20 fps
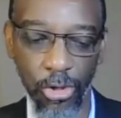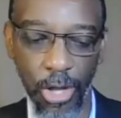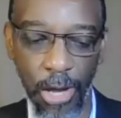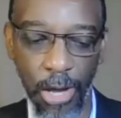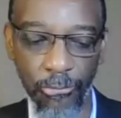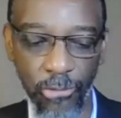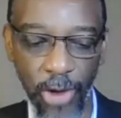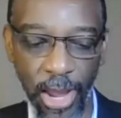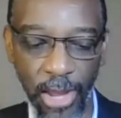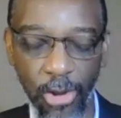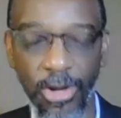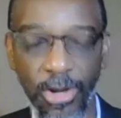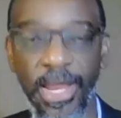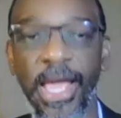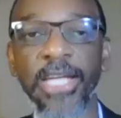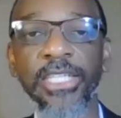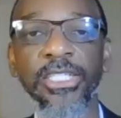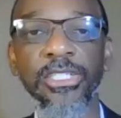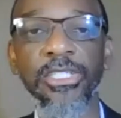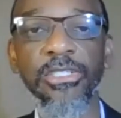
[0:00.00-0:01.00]

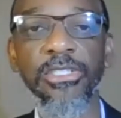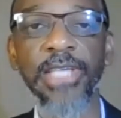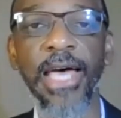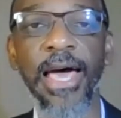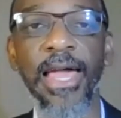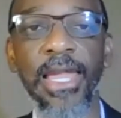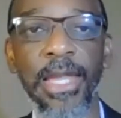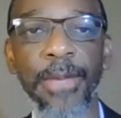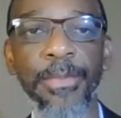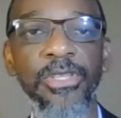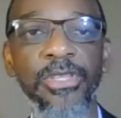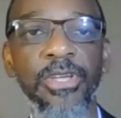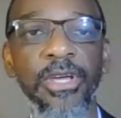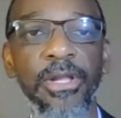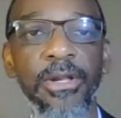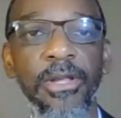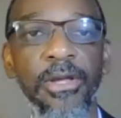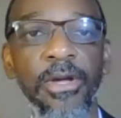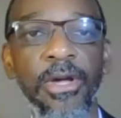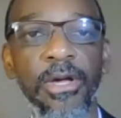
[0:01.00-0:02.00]
regulations that
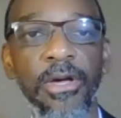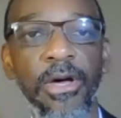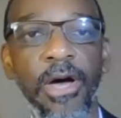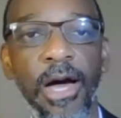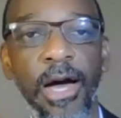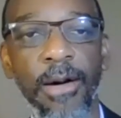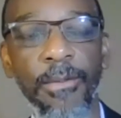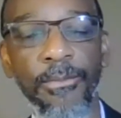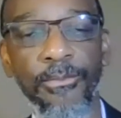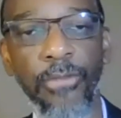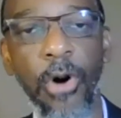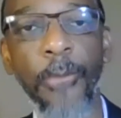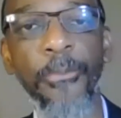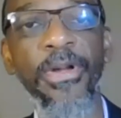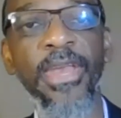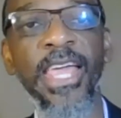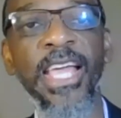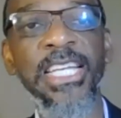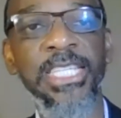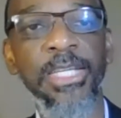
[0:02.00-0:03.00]
limited
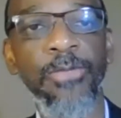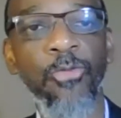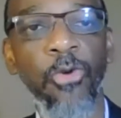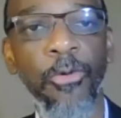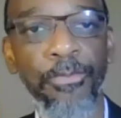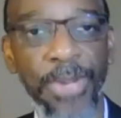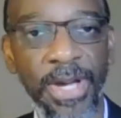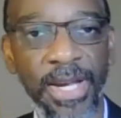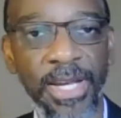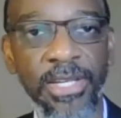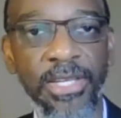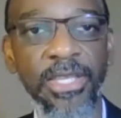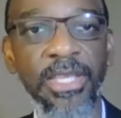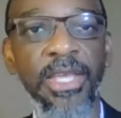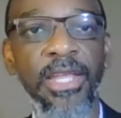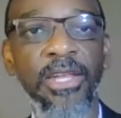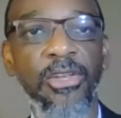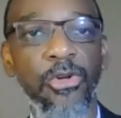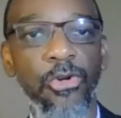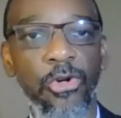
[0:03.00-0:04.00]
population mobility
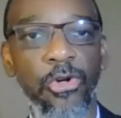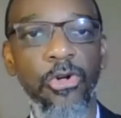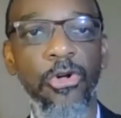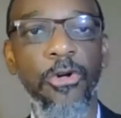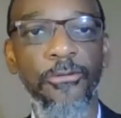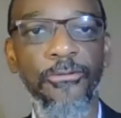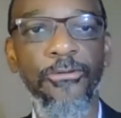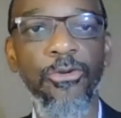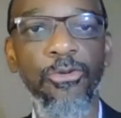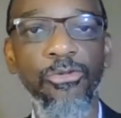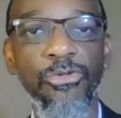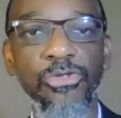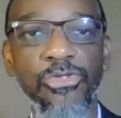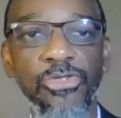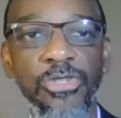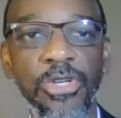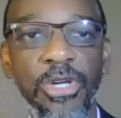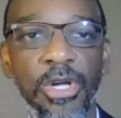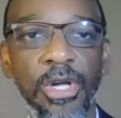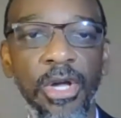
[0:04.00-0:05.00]
and the
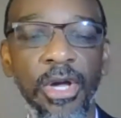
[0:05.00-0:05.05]
curfews.